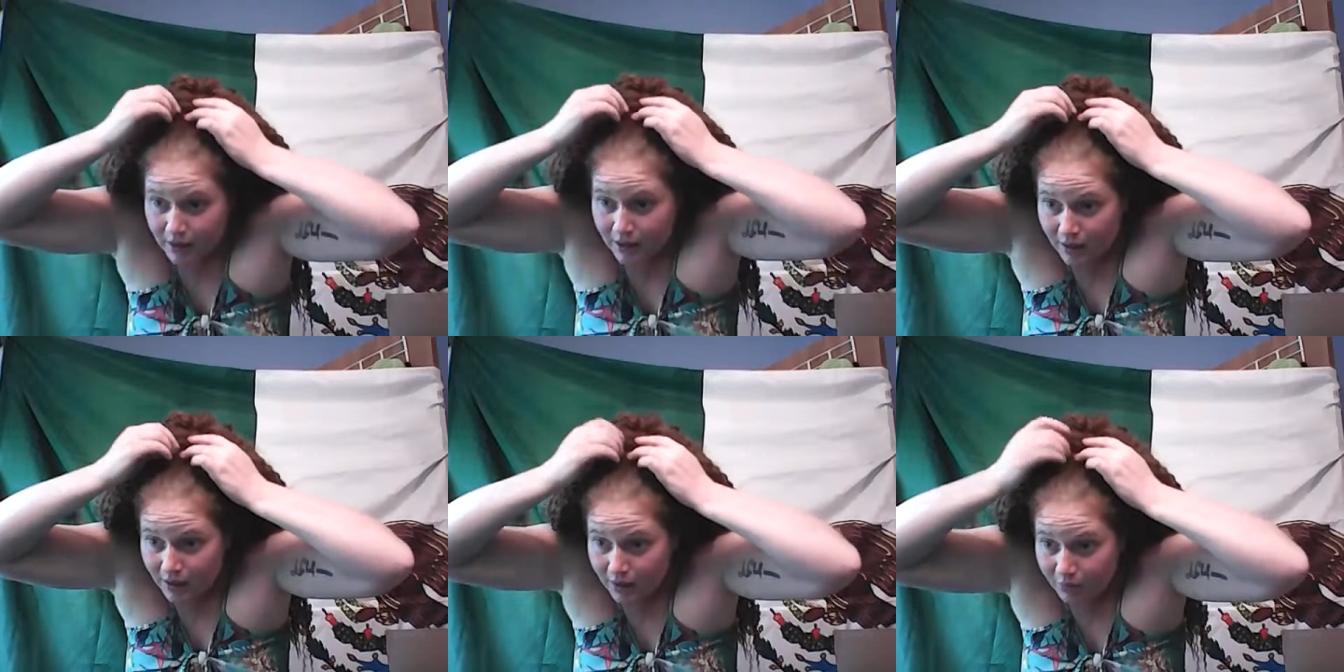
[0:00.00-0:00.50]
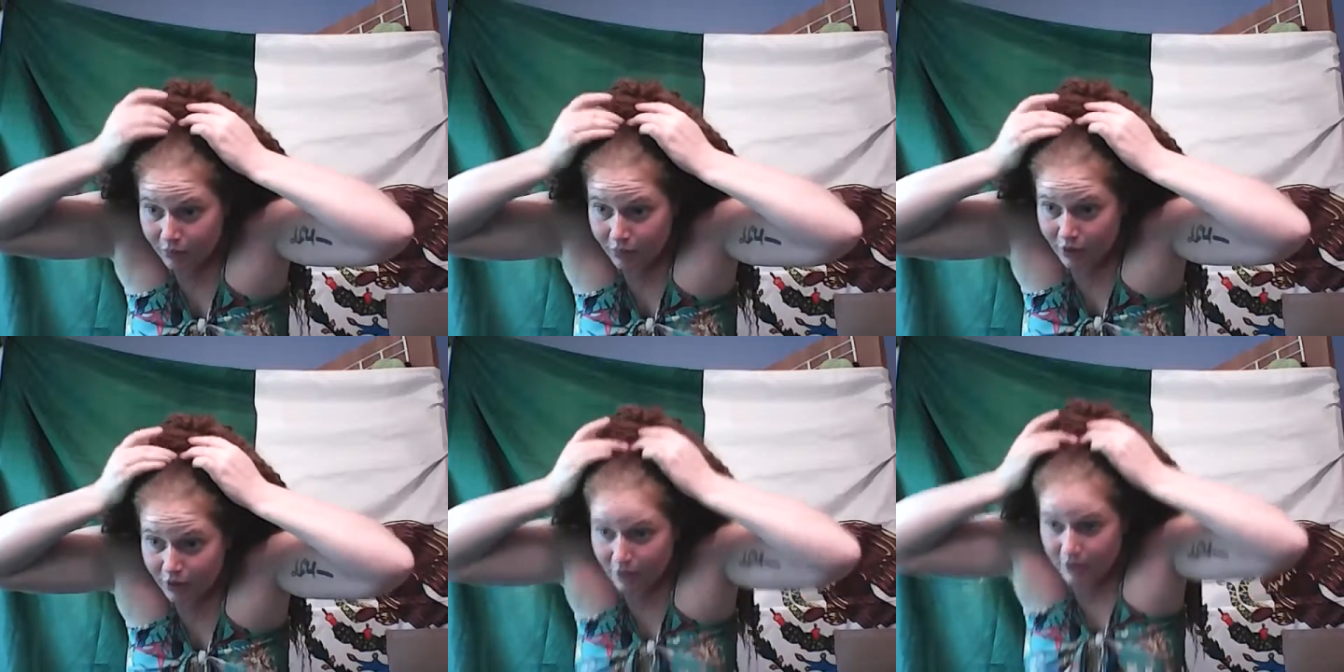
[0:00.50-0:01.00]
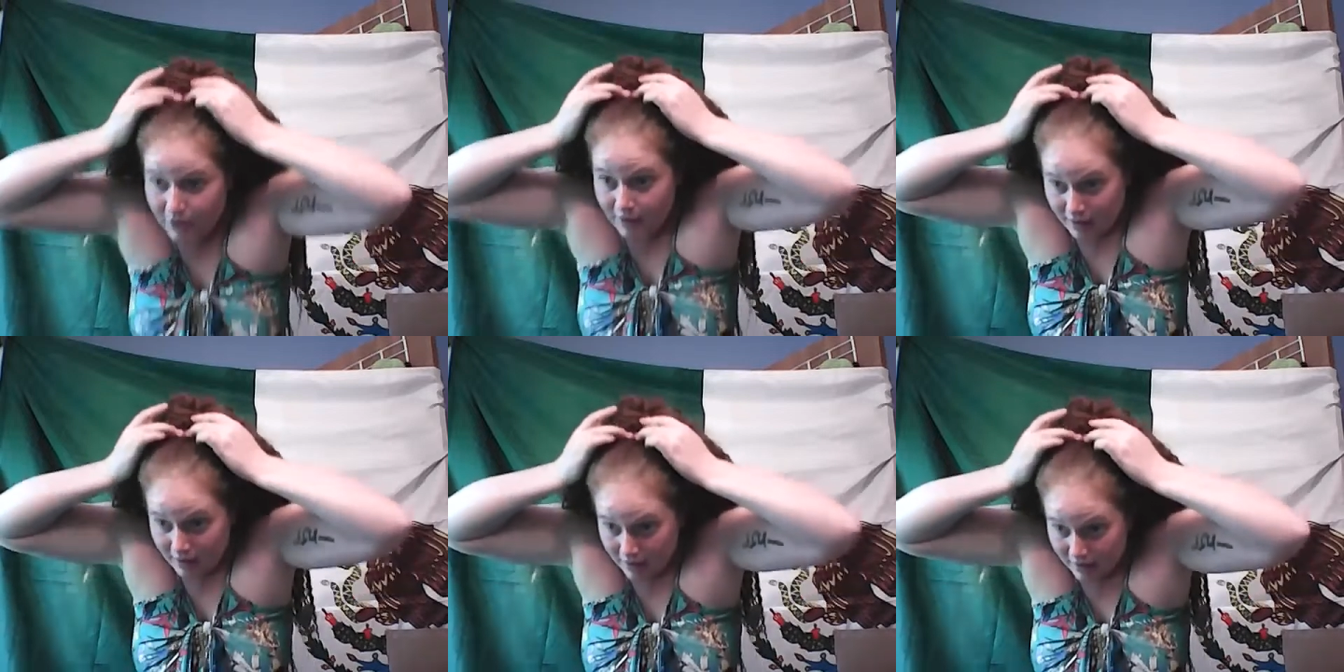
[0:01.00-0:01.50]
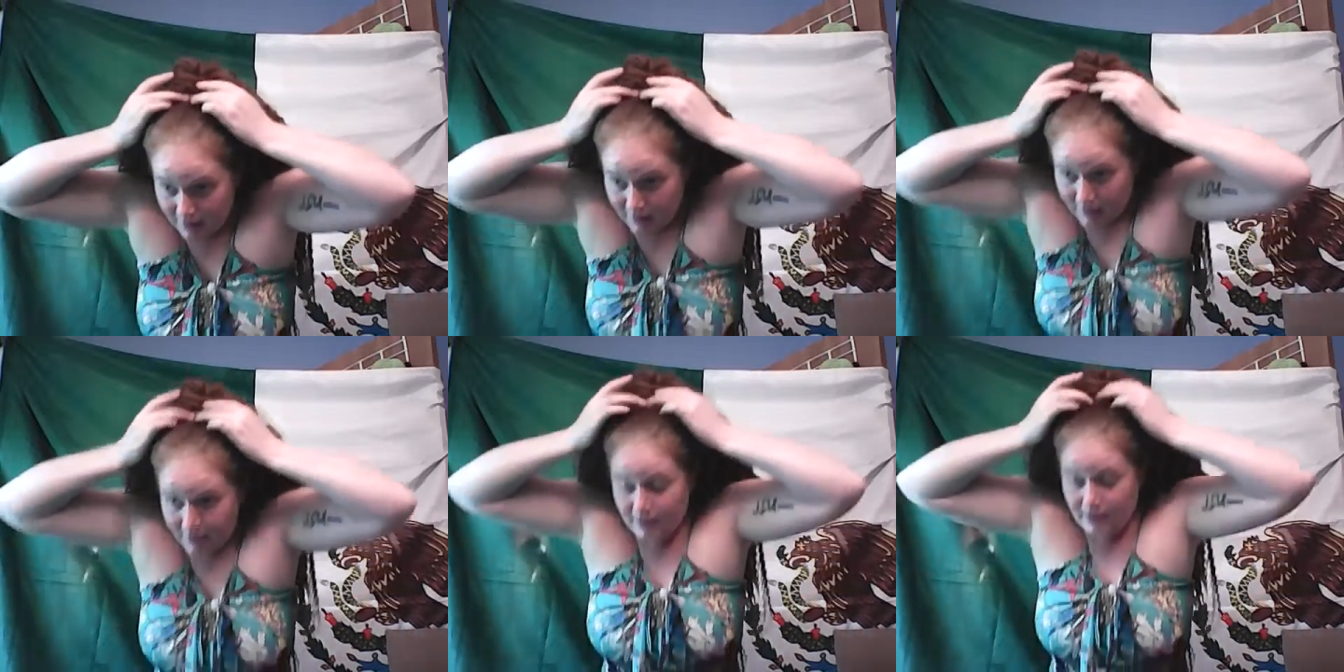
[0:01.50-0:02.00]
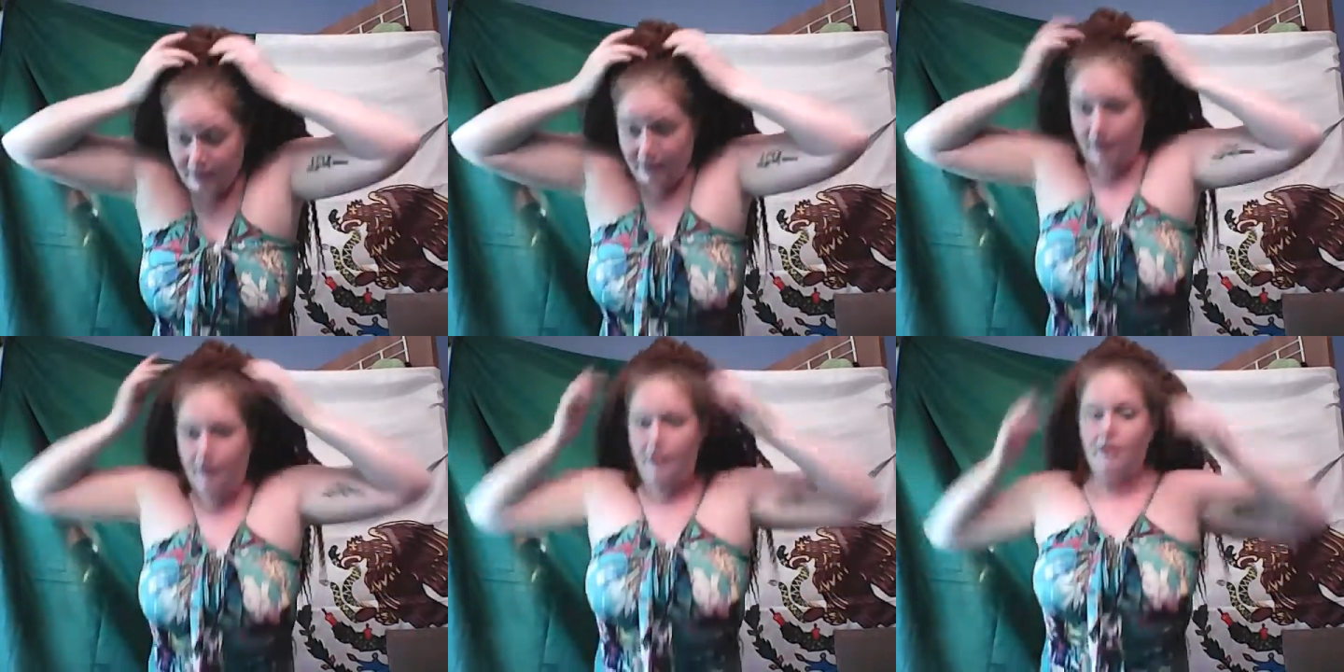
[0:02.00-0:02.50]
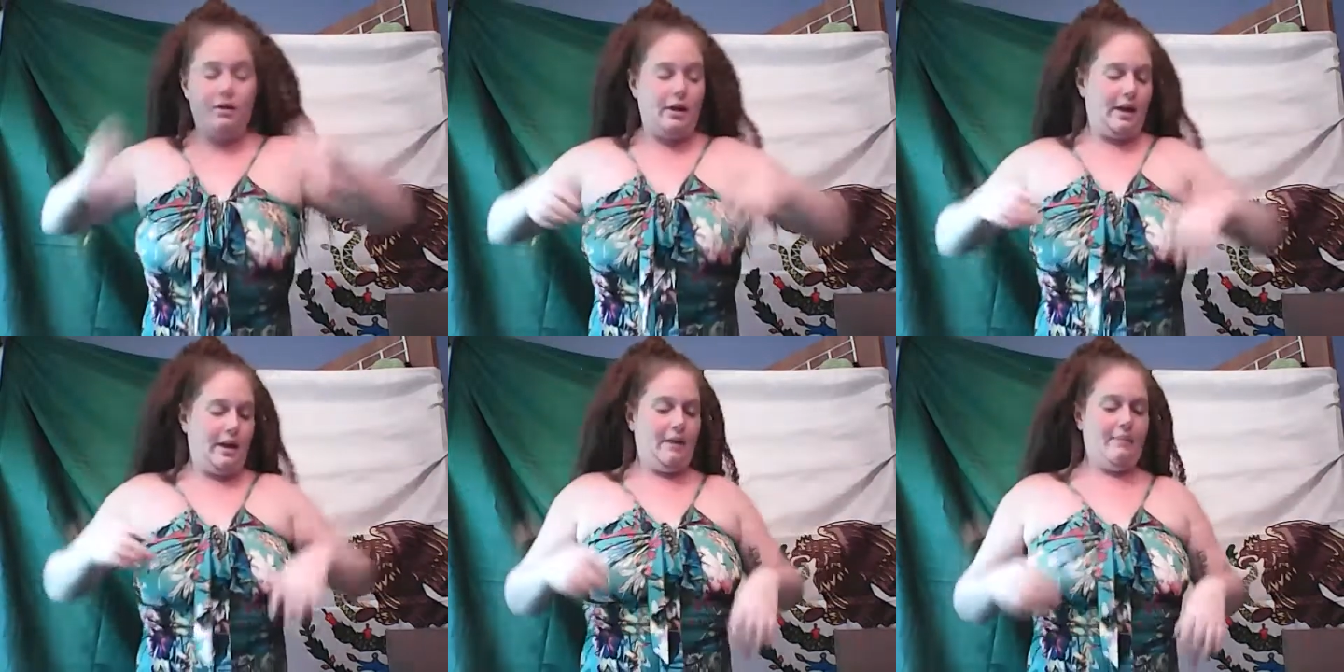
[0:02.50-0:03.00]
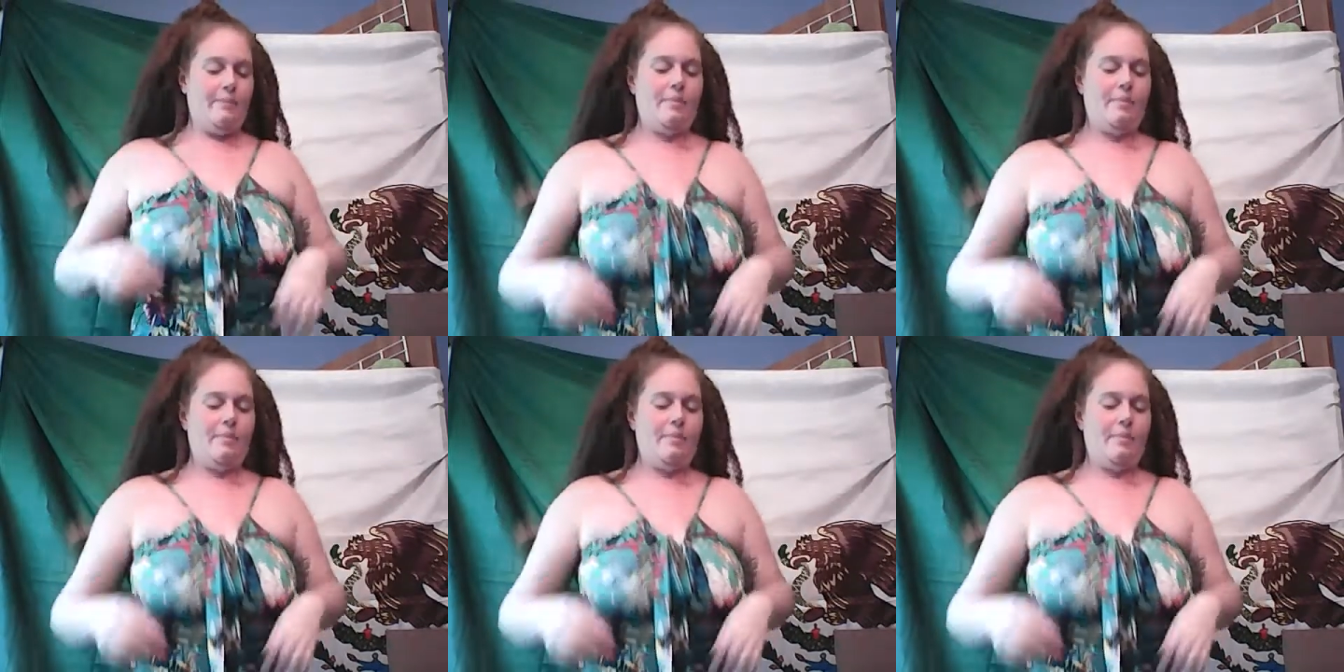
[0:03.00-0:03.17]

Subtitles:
and putting it in there. Okay.